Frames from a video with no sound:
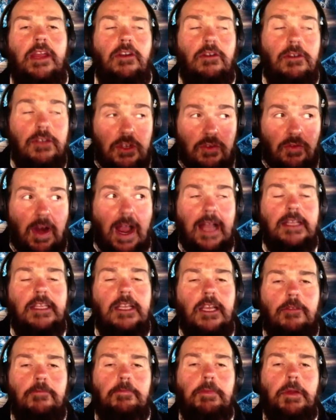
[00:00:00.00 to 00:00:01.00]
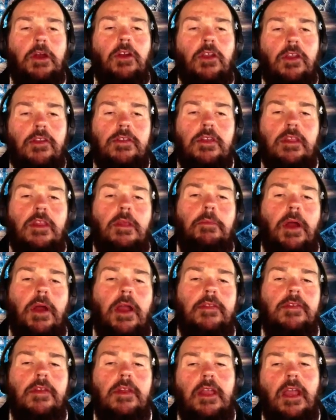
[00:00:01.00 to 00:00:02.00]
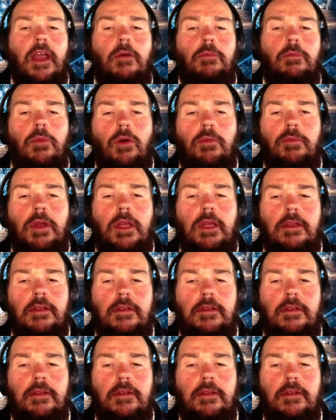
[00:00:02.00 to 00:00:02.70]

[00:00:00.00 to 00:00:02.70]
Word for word: Your direct experience in the present now moment.